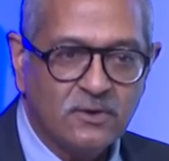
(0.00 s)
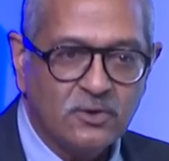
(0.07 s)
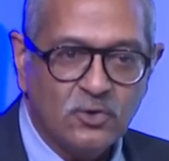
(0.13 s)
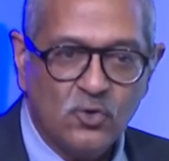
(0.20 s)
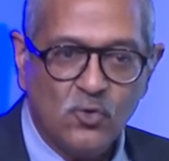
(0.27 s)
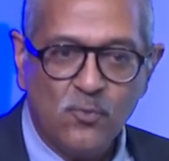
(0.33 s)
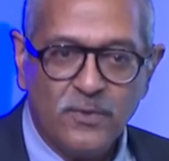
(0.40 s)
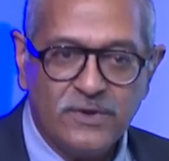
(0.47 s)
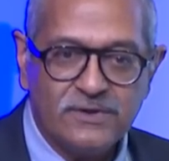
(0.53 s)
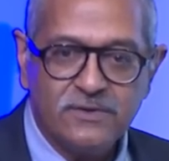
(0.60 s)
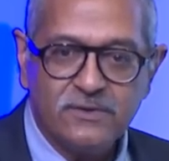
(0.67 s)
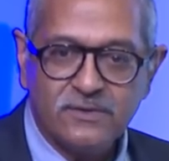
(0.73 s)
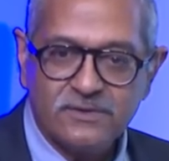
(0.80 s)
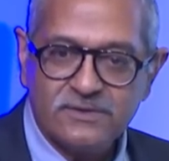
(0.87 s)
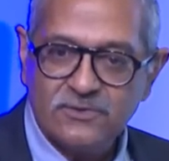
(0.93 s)

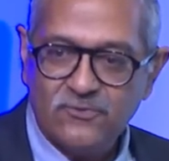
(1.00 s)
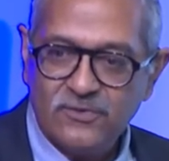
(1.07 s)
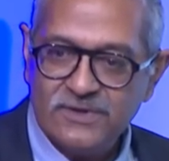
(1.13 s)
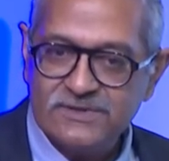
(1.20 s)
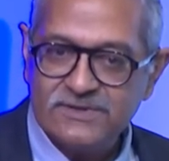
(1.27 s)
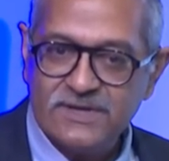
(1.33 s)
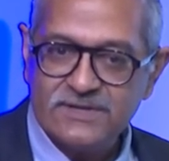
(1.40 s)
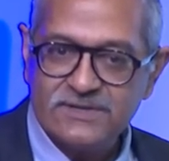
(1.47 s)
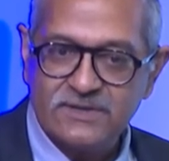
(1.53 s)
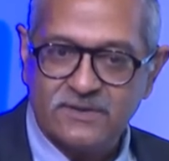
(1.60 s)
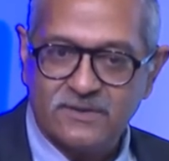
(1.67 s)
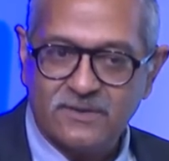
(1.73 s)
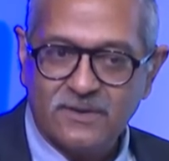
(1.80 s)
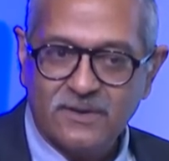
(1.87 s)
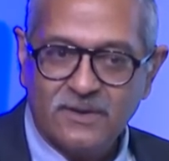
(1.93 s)
human civilization,